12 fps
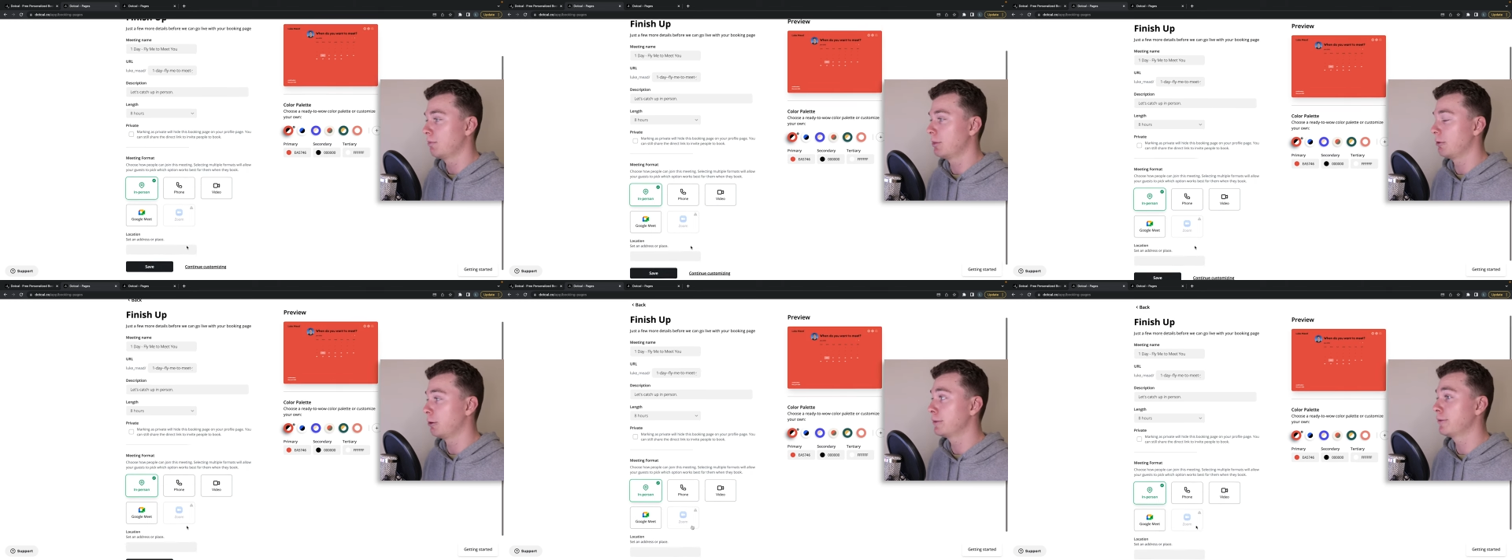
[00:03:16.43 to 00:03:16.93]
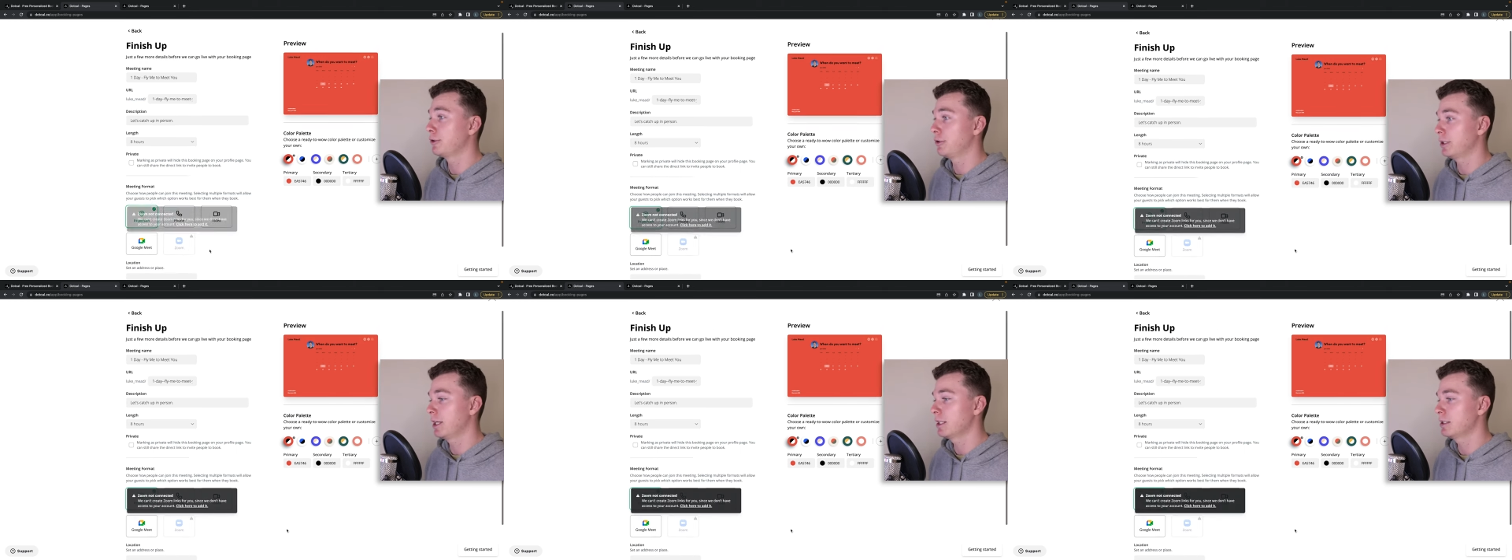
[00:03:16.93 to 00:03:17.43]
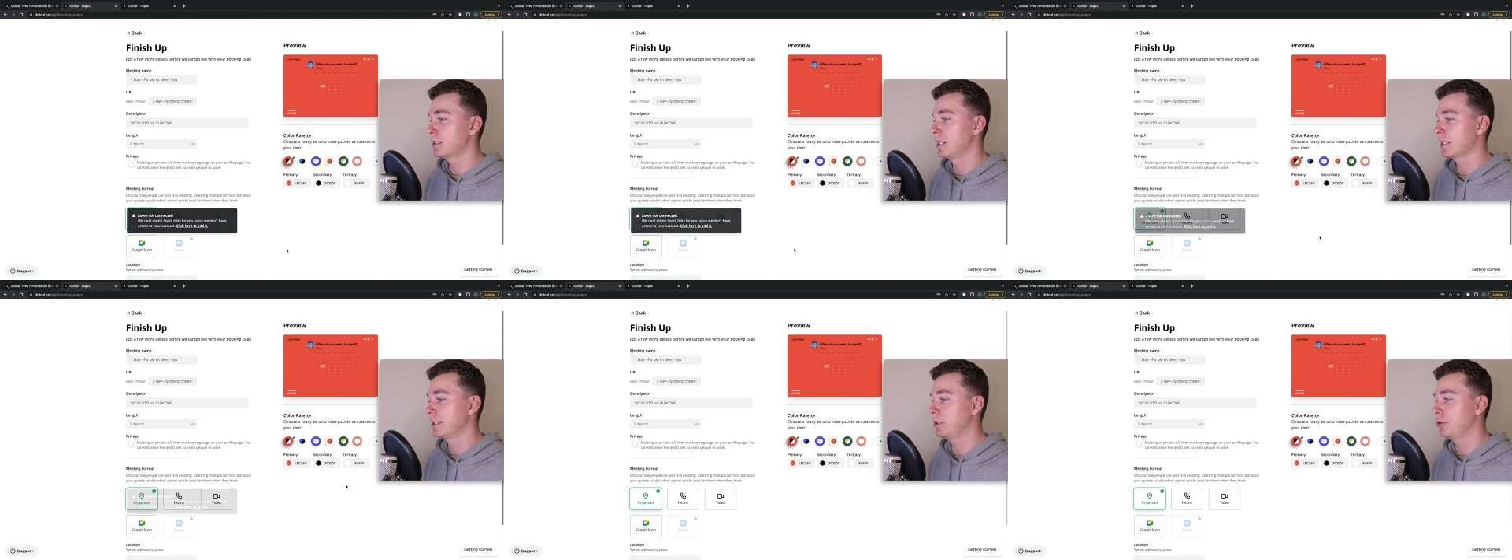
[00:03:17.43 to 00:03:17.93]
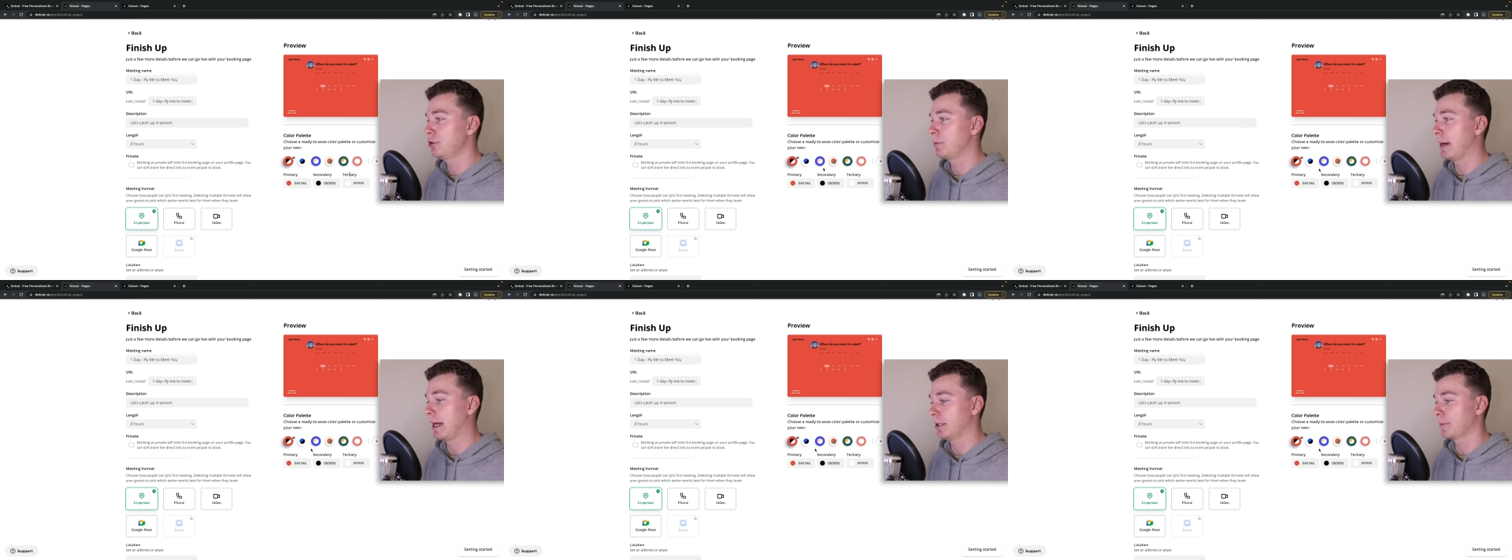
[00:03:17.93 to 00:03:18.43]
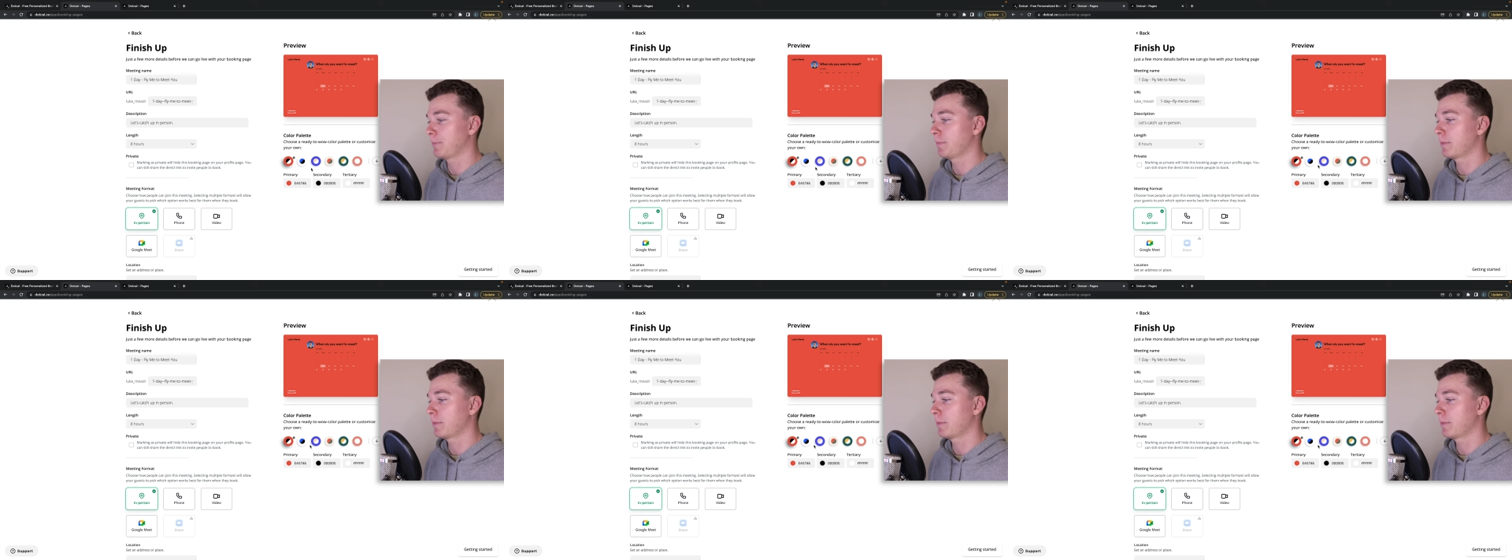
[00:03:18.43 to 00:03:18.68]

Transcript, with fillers: But what we've got to do next is actually choose a palette.